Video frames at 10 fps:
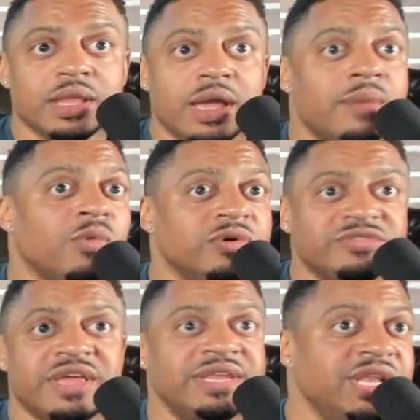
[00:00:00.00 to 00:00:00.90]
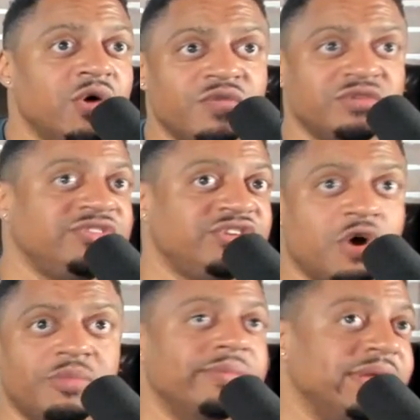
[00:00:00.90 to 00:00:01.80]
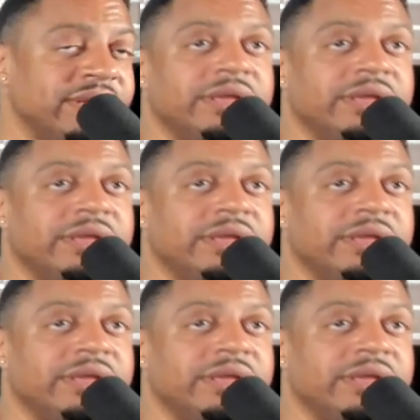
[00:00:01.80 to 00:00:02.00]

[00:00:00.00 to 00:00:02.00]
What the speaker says: I'm going to say Nino versus Doberman.